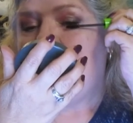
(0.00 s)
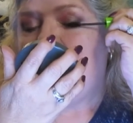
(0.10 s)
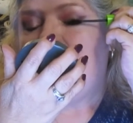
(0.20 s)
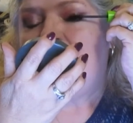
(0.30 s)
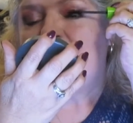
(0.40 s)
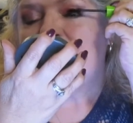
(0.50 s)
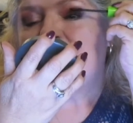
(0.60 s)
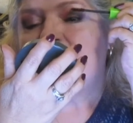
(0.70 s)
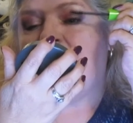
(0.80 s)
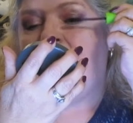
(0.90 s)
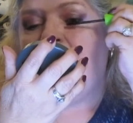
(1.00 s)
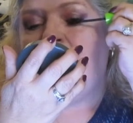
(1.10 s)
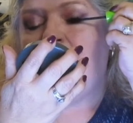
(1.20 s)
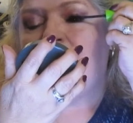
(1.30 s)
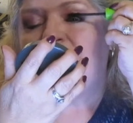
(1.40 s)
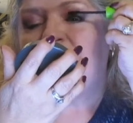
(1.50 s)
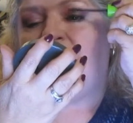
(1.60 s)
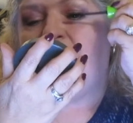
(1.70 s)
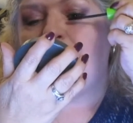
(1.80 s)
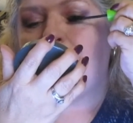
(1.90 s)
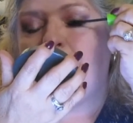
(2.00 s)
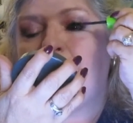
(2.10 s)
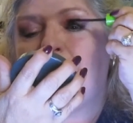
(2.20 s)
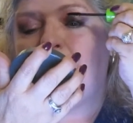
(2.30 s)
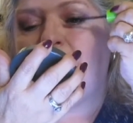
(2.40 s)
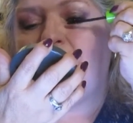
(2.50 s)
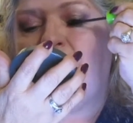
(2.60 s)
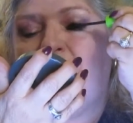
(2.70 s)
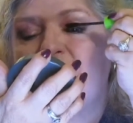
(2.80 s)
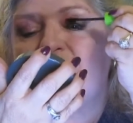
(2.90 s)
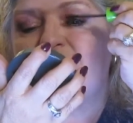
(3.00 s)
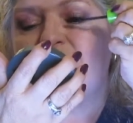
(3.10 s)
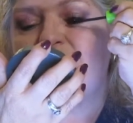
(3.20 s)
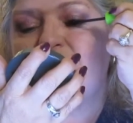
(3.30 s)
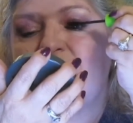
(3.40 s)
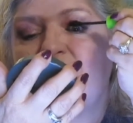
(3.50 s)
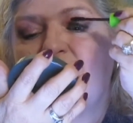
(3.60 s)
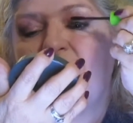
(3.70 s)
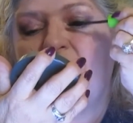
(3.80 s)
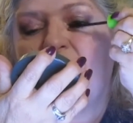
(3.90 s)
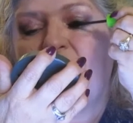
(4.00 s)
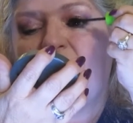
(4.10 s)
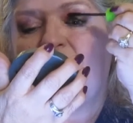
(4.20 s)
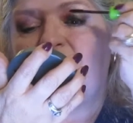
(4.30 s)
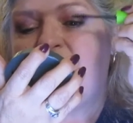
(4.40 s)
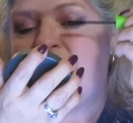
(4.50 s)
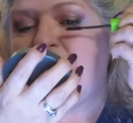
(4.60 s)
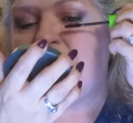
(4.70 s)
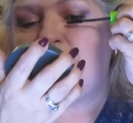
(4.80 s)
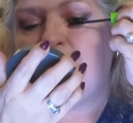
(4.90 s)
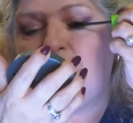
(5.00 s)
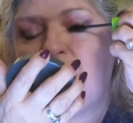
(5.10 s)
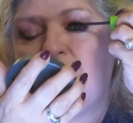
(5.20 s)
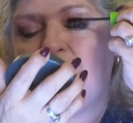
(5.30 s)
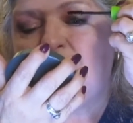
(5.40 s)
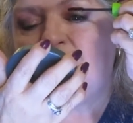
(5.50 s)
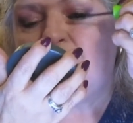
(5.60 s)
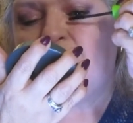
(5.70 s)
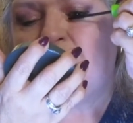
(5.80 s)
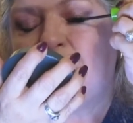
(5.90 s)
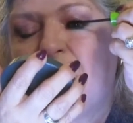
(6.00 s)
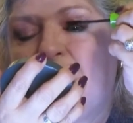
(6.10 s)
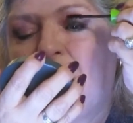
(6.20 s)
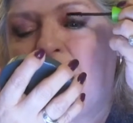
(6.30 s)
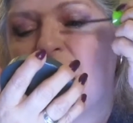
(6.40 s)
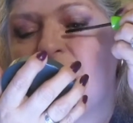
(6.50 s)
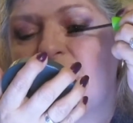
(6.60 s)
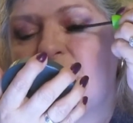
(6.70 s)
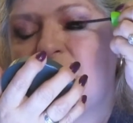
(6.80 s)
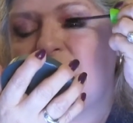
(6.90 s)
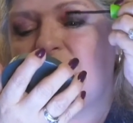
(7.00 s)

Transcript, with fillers: And this is all on the top lashes that I do two and three coats.